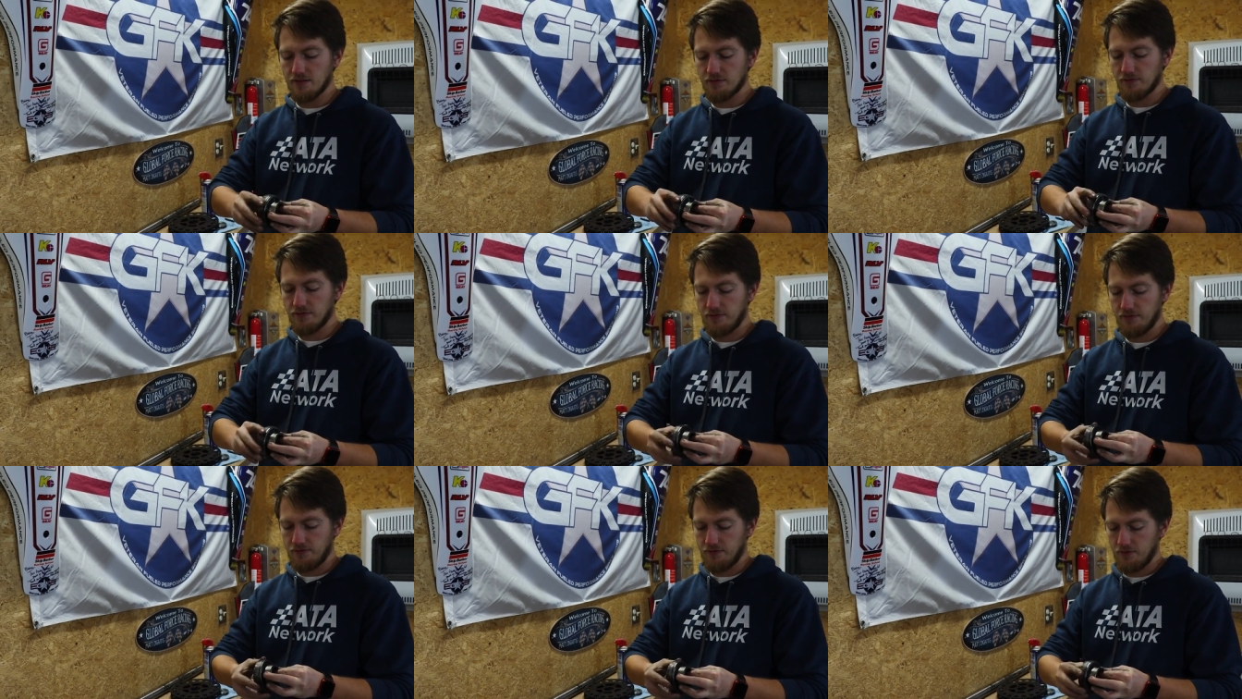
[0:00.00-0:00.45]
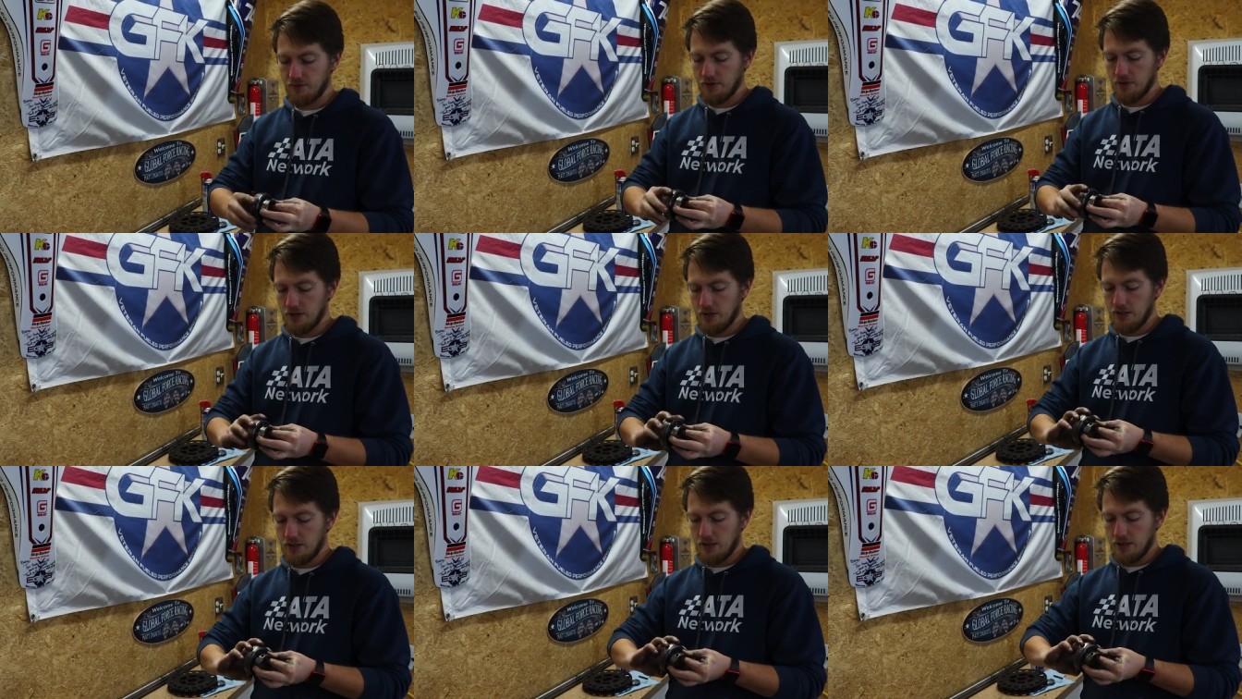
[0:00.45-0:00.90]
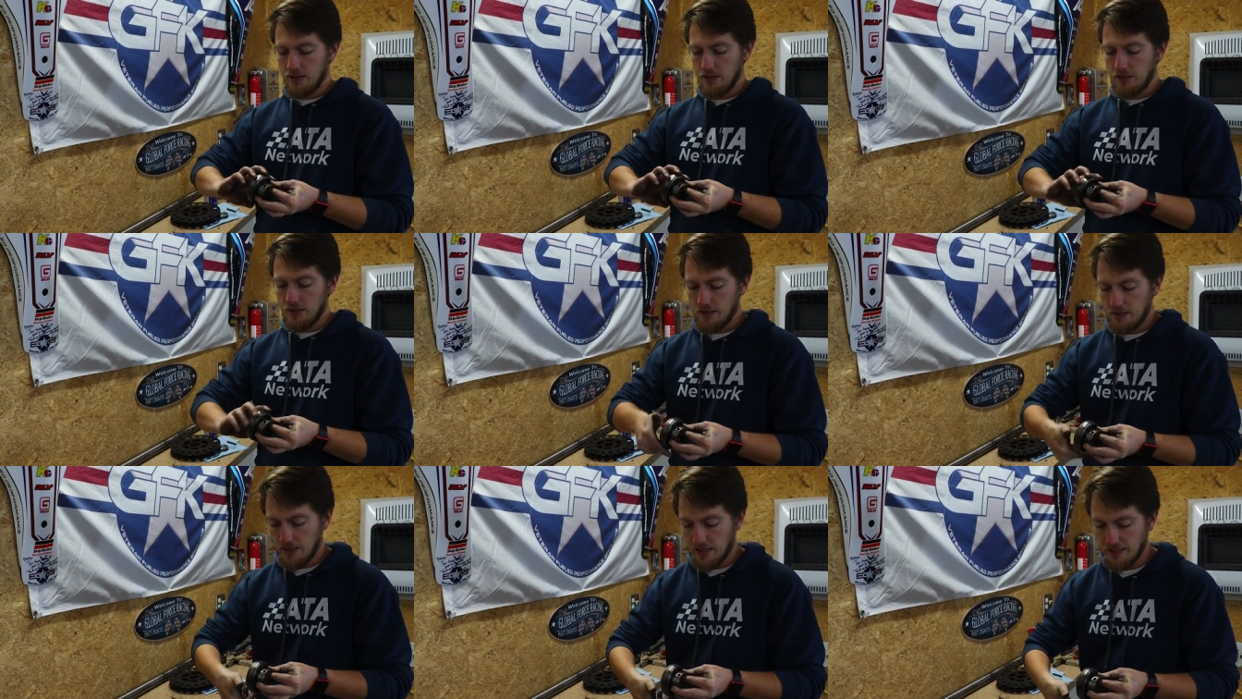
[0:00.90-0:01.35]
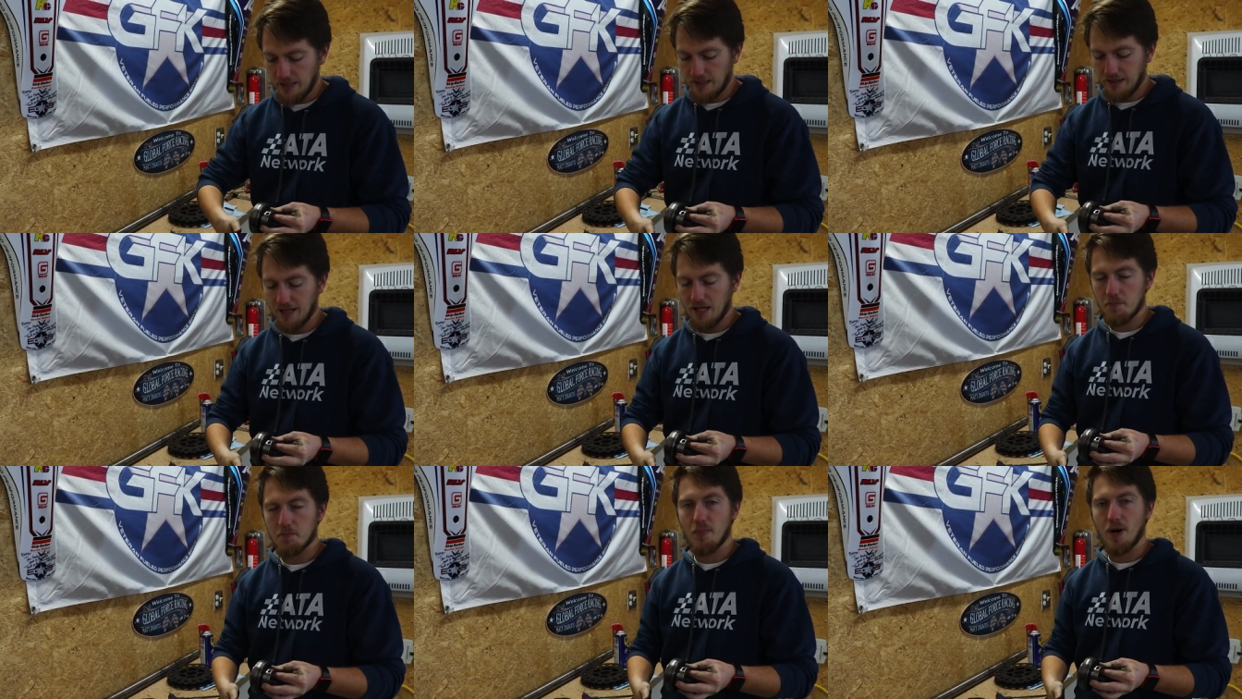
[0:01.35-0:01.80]
of
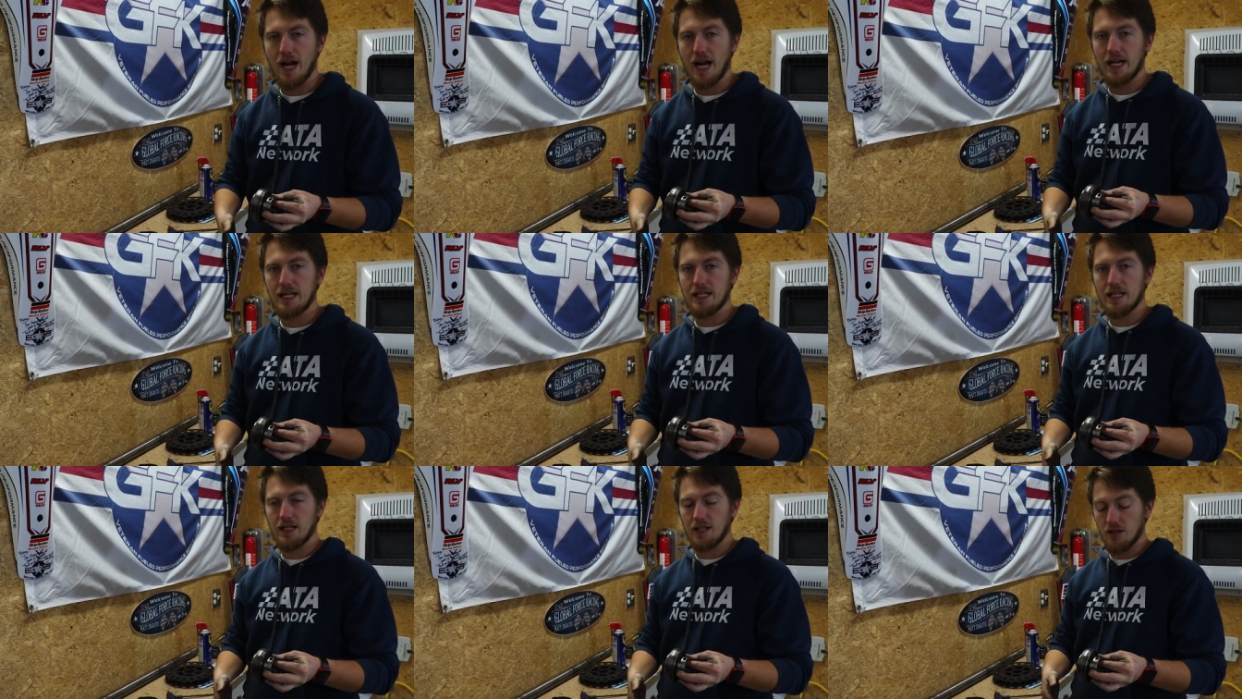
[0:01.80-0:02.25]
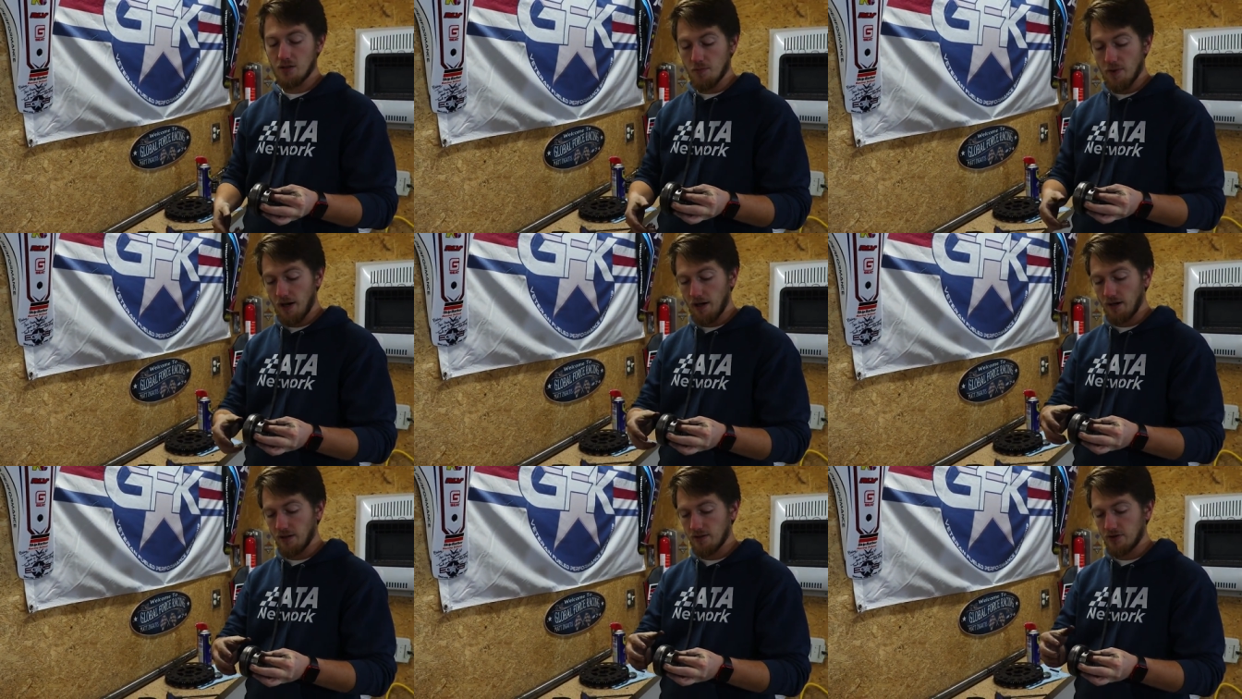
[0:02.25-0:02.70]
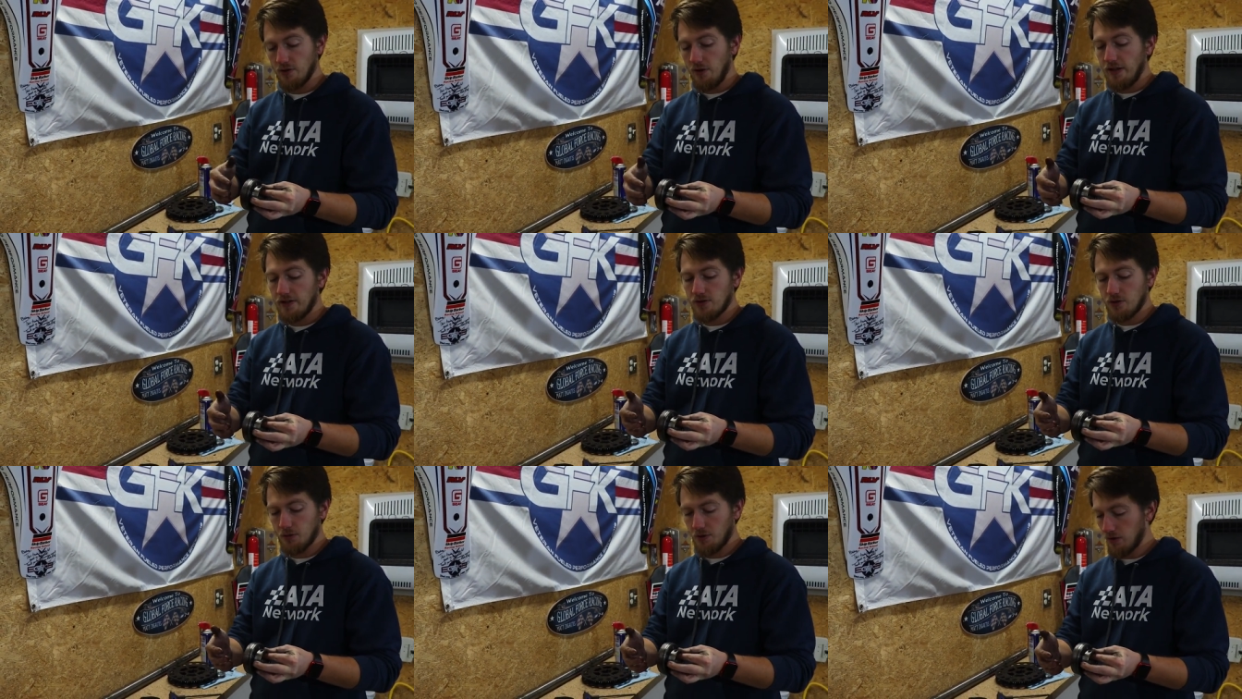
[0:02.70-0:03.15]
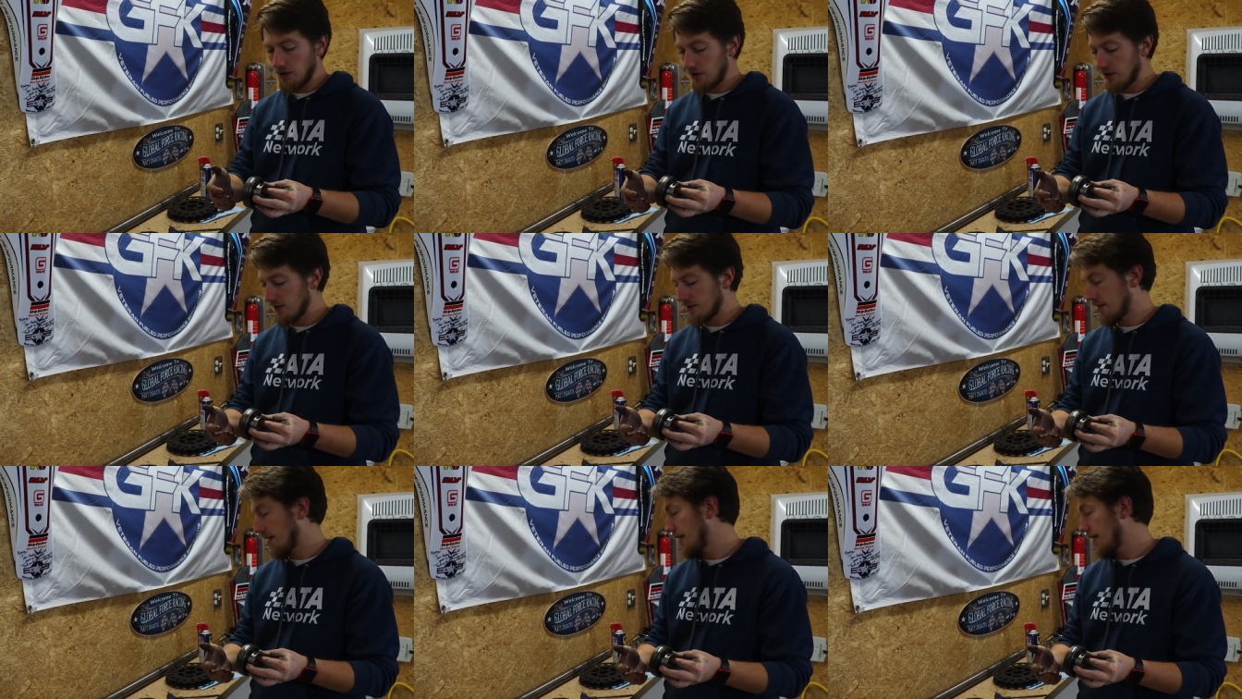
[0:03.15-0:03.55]
anything binding in the bearing. So that's a really good